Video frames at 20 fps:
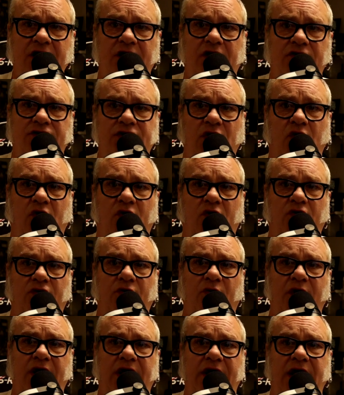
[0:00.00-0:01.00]
goes all
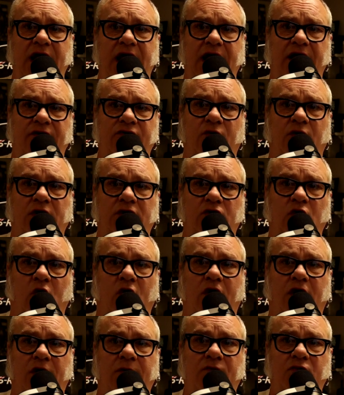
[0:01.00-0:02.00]
the way down to a
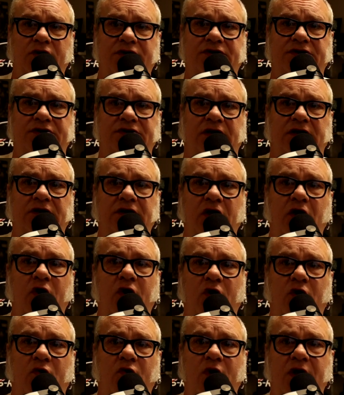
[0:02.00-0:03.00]
lorum, which is a
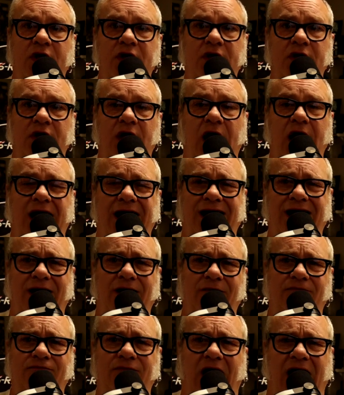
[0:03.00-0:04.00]
low
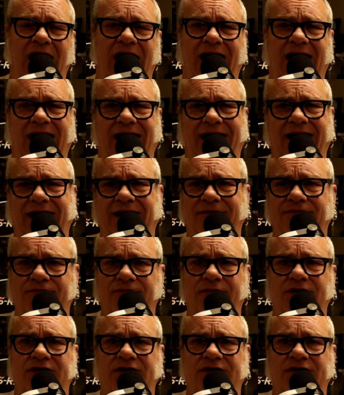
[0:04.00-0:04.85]
uh, high.